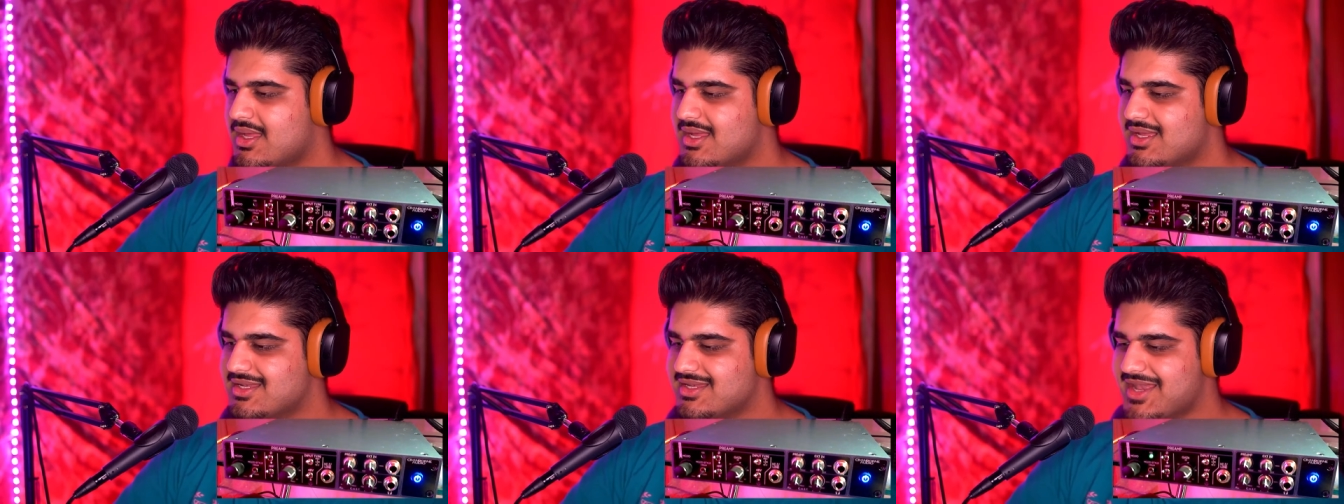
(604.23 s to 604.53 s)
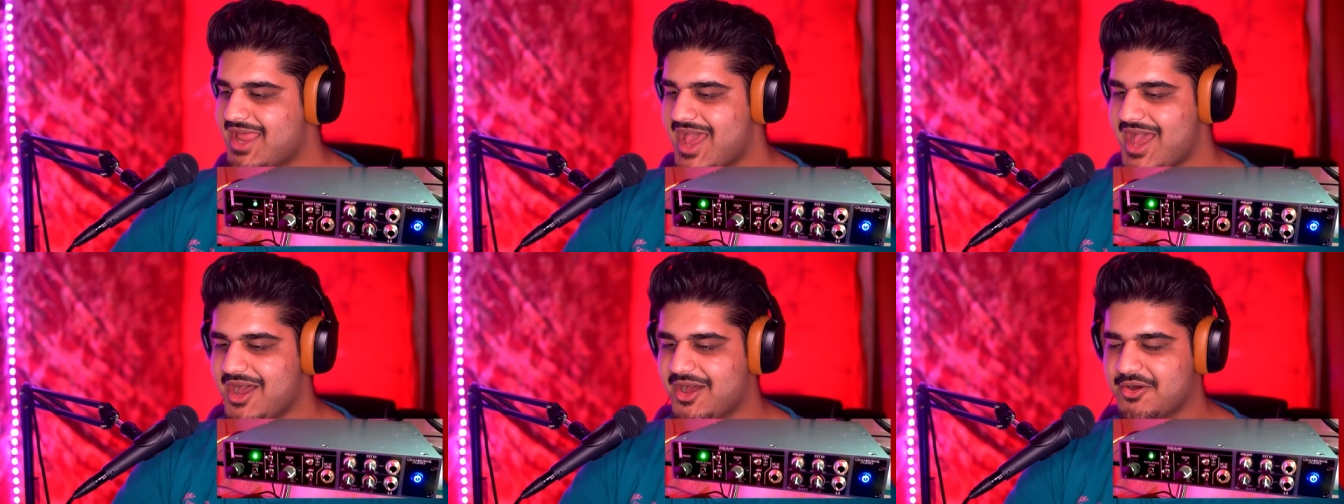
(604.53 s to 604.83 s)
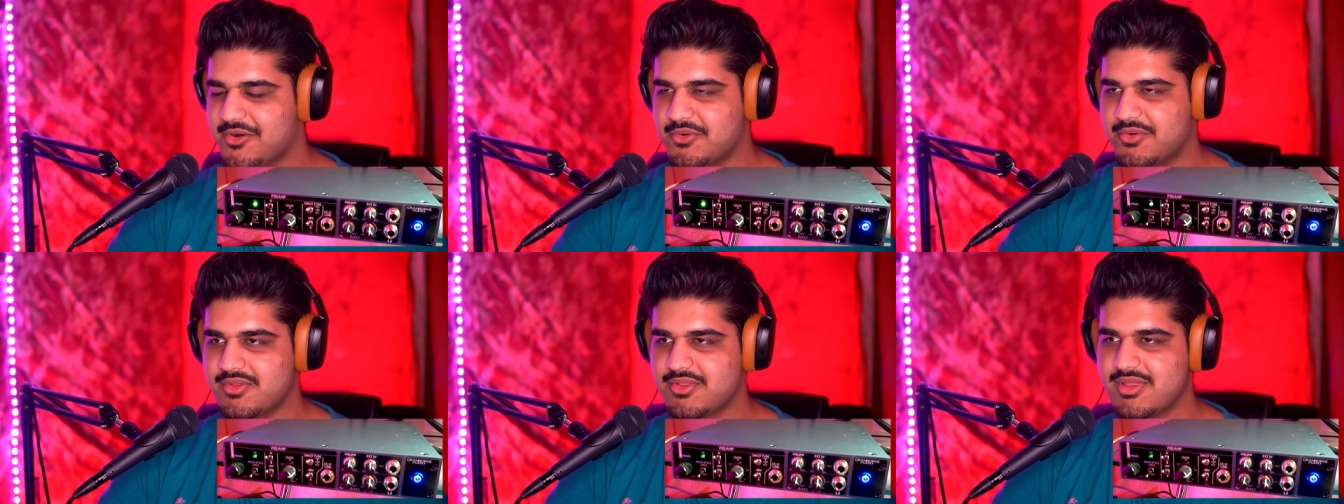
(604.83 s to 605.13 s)

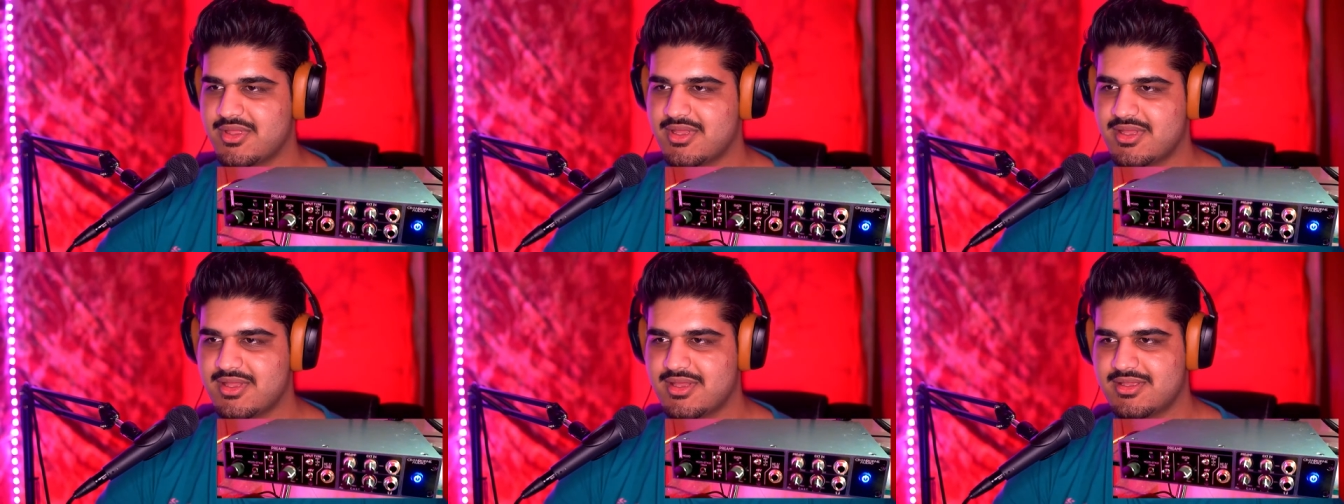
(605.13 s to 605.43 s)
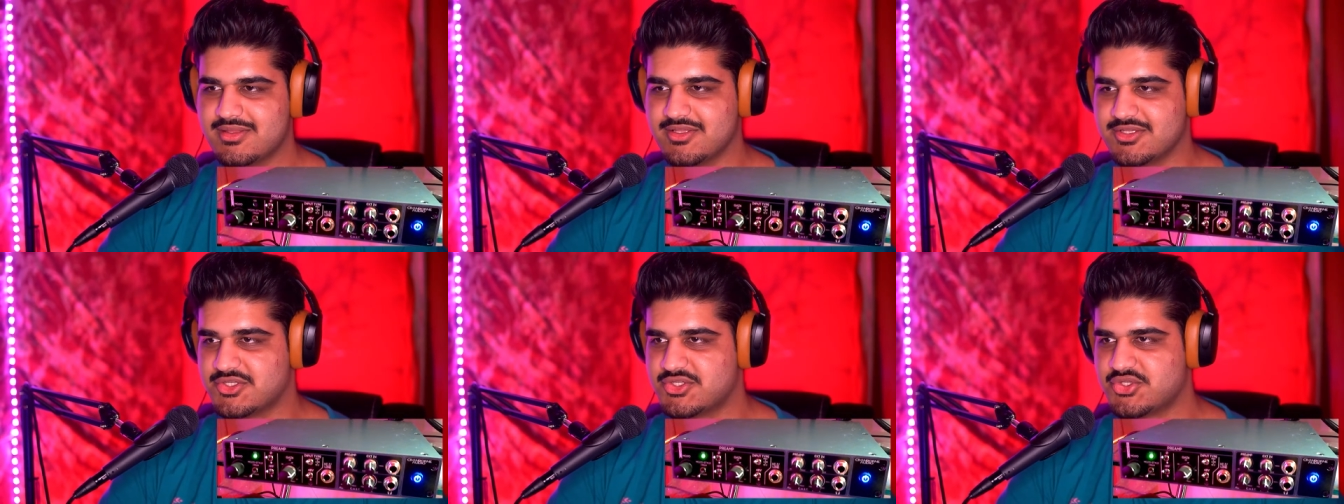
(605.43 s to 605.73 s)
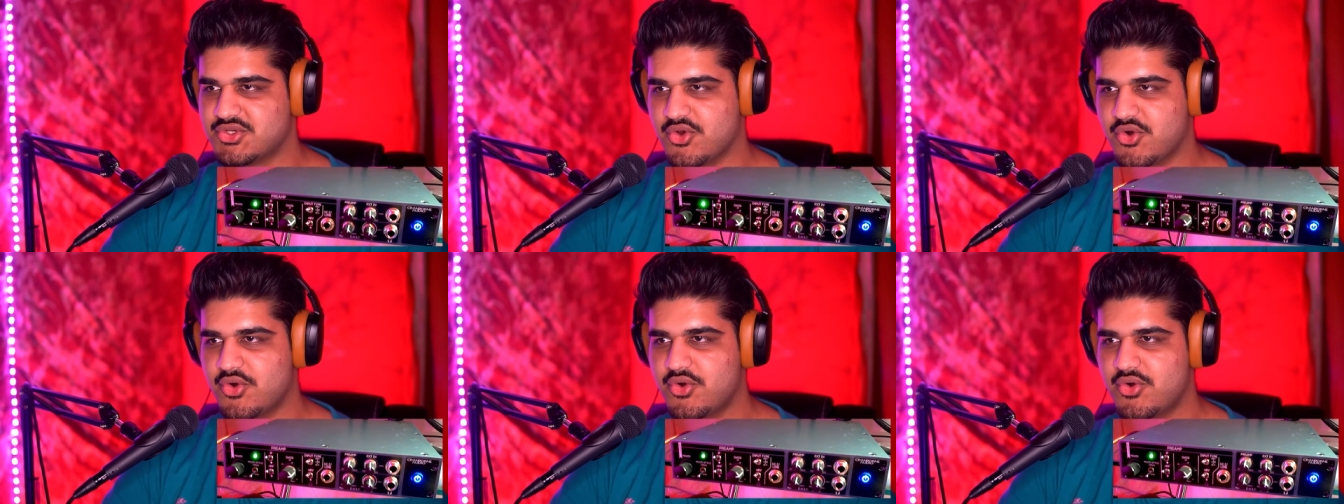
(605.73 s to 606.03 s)
Now, the
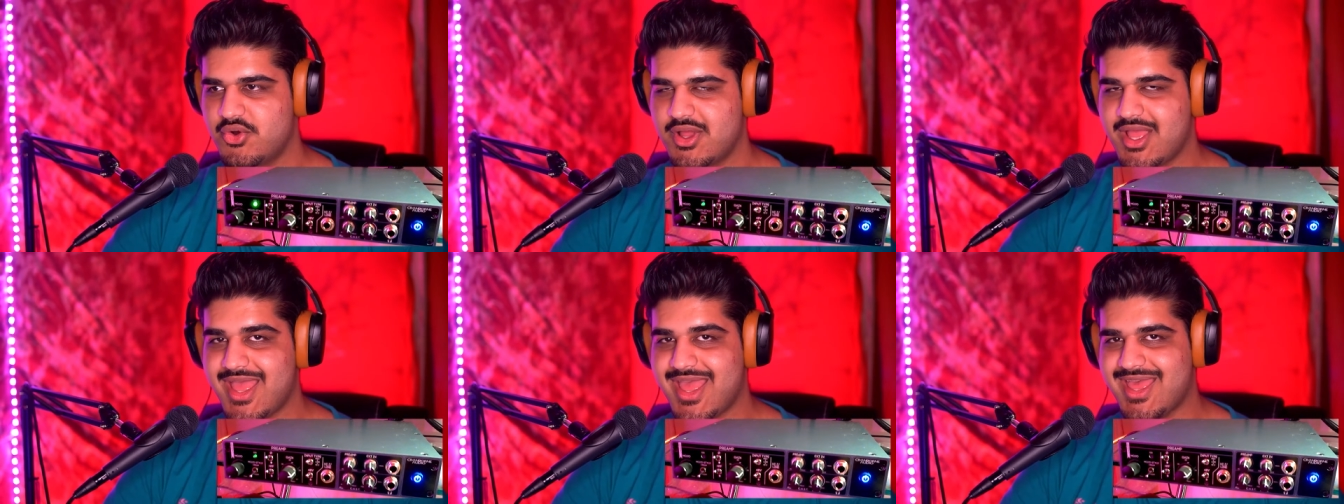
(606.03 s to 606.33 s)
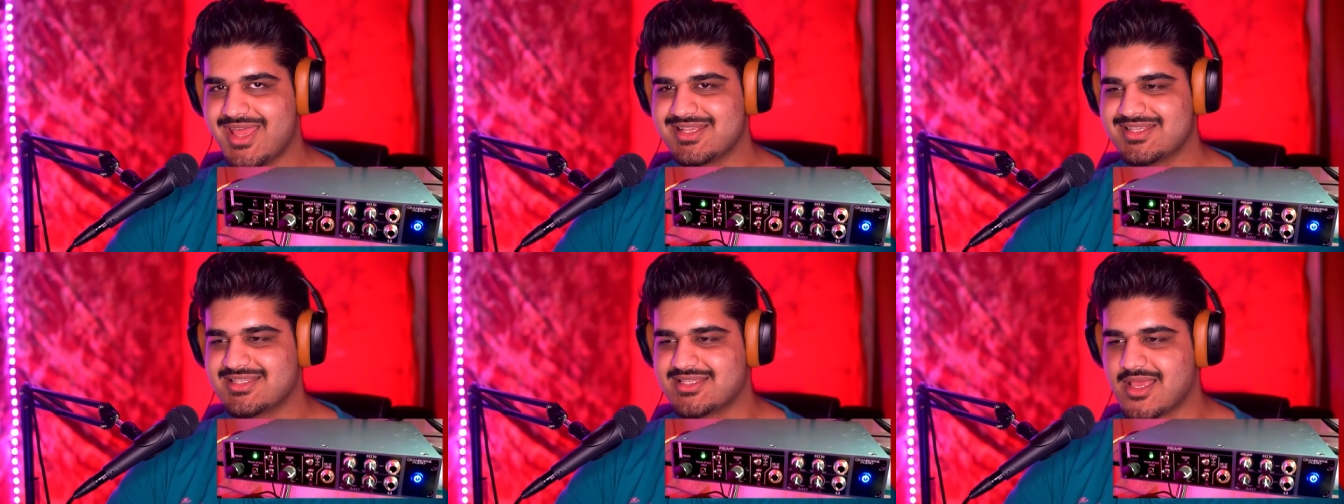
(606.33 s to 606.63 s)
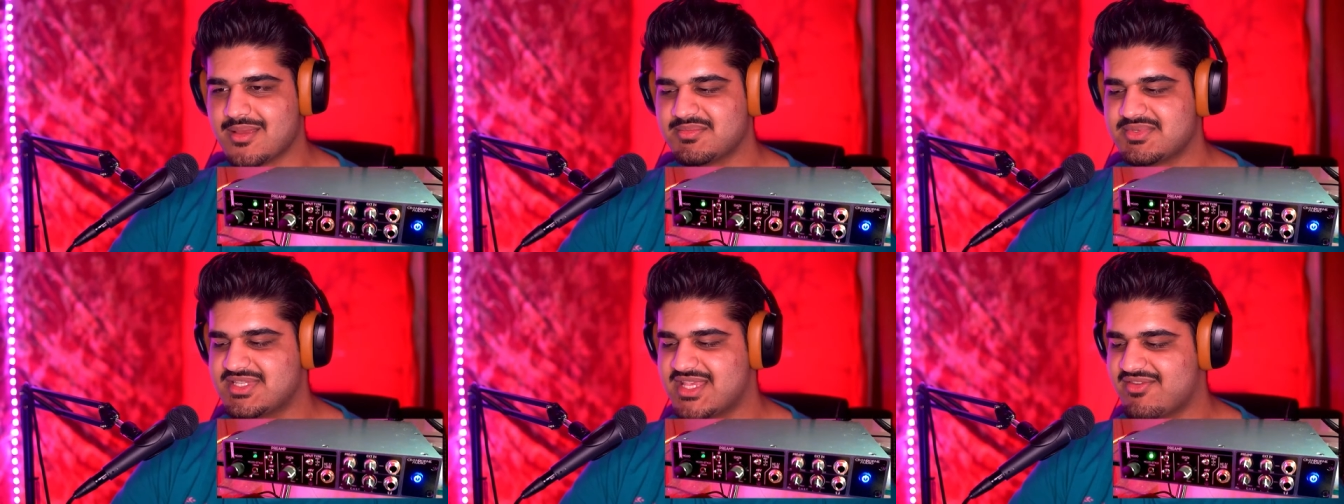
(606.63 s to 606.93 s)
Shure
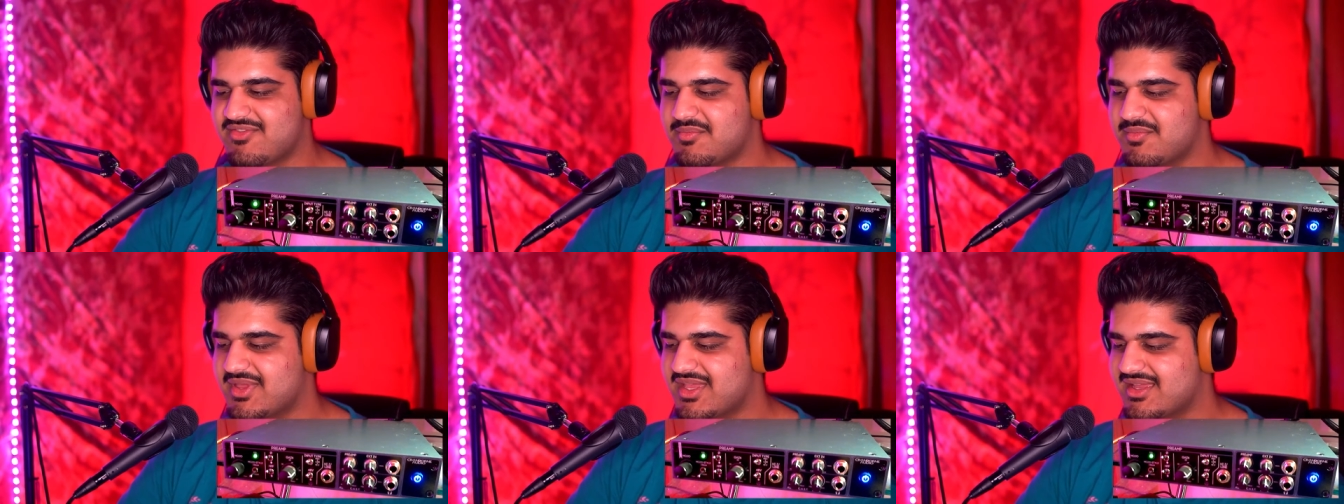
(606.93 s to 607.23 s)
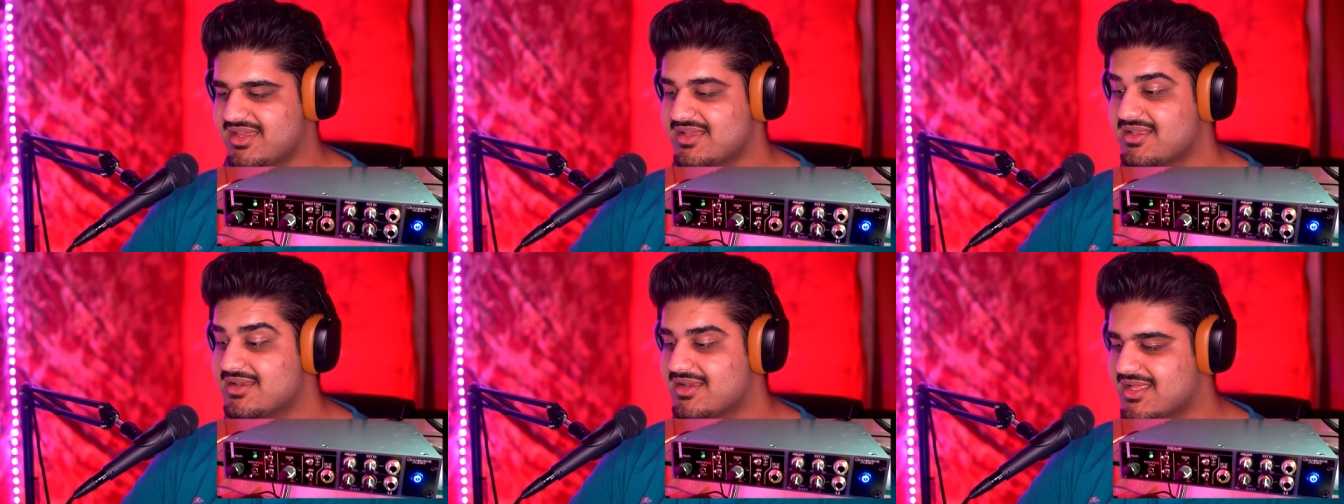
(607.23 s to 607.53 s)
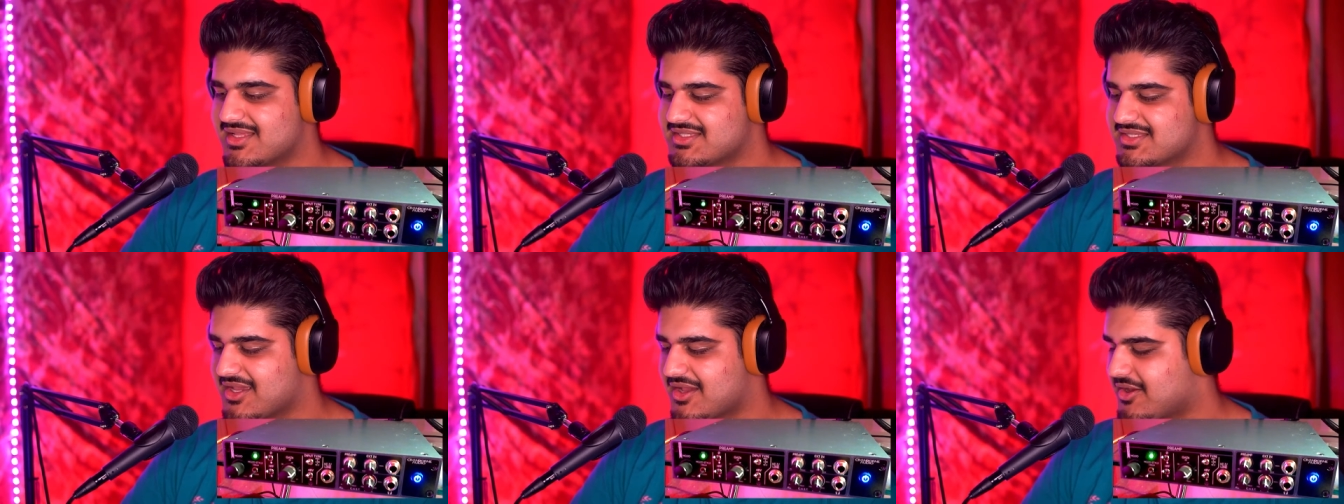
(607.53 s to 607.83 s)
SM7B.
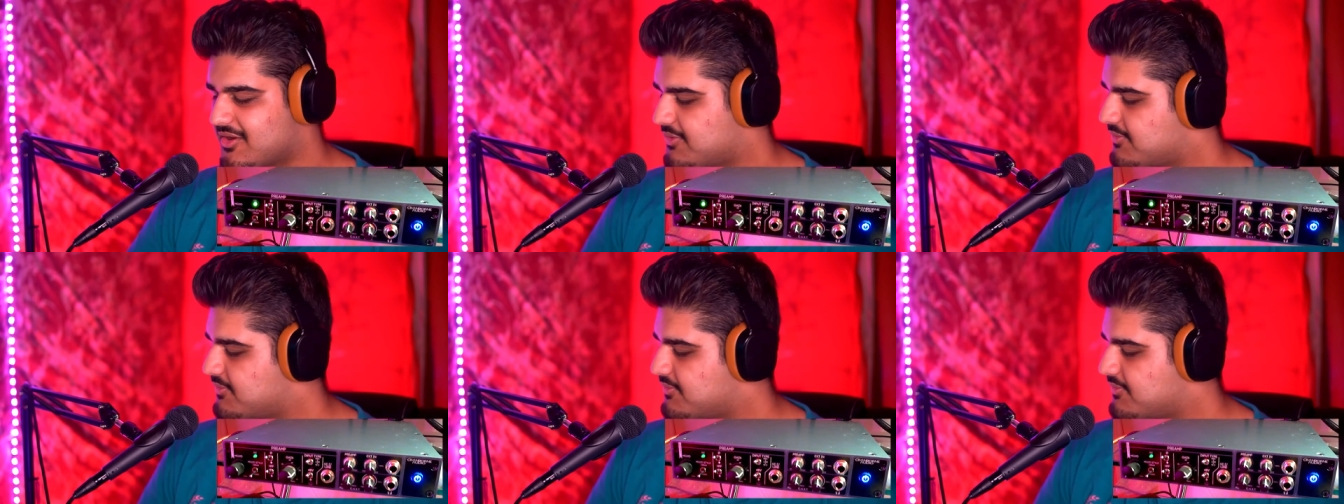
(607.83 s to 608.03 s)
Let's go.